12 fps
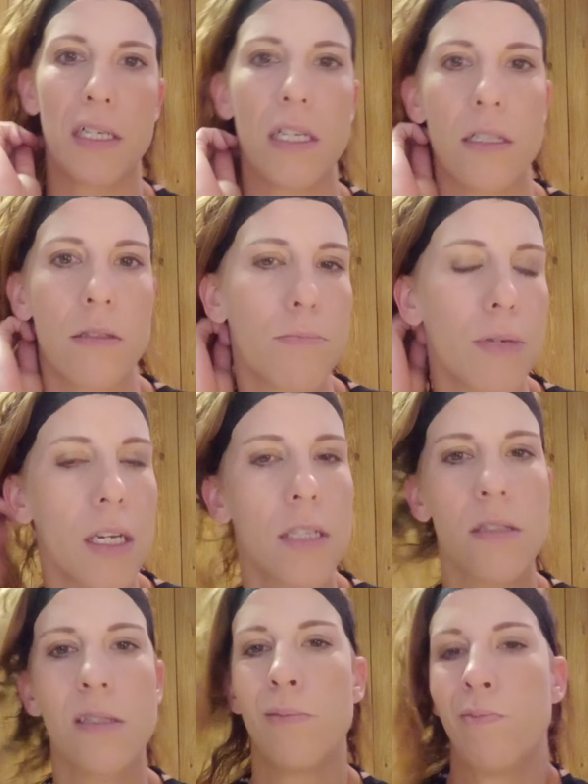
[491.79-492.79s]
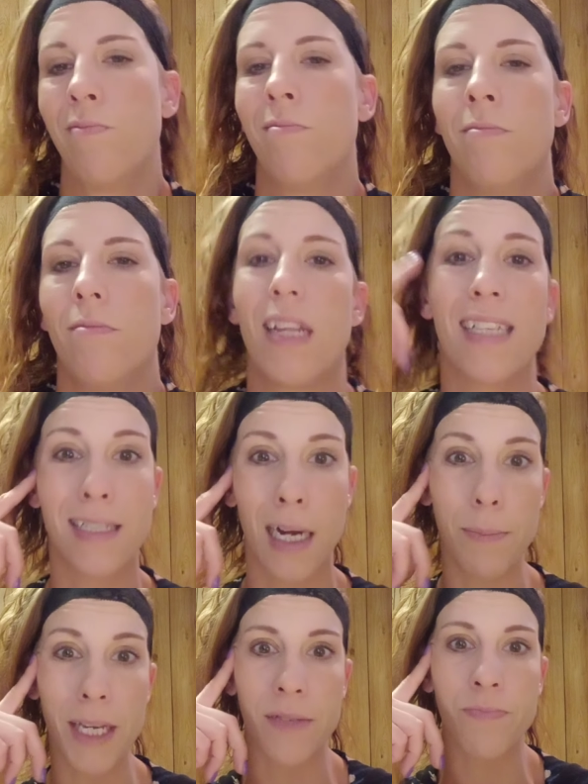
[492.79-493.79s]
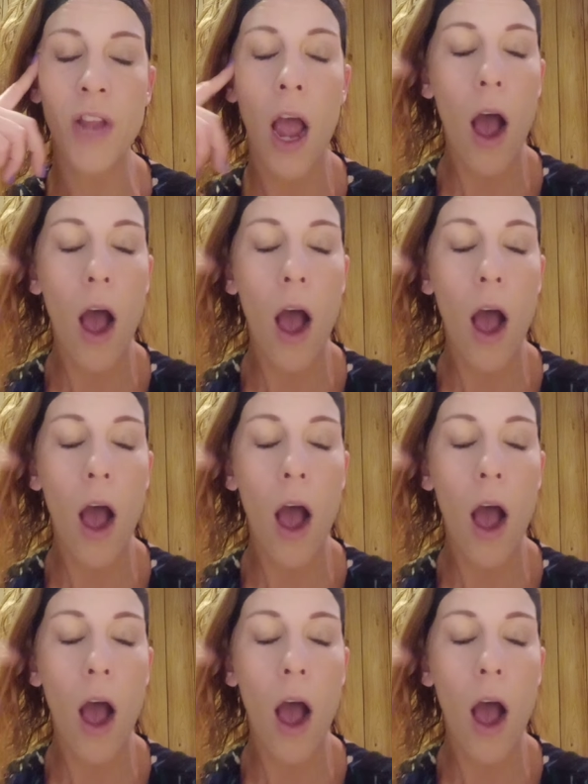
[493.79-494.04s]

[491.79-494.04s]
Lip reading: didn't because that's not me.